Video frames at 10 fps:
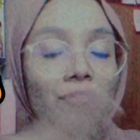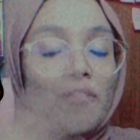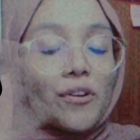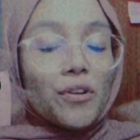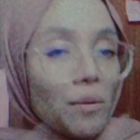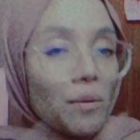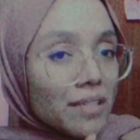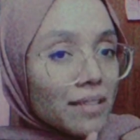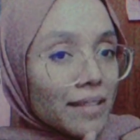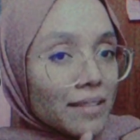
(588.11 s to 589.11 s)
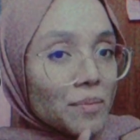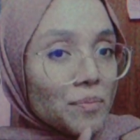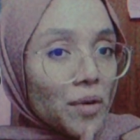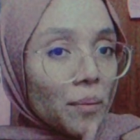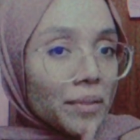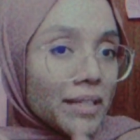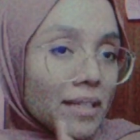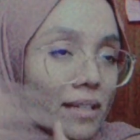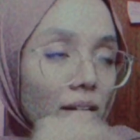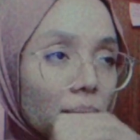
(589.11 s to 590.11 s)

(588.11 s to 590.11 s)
For a commercial title property,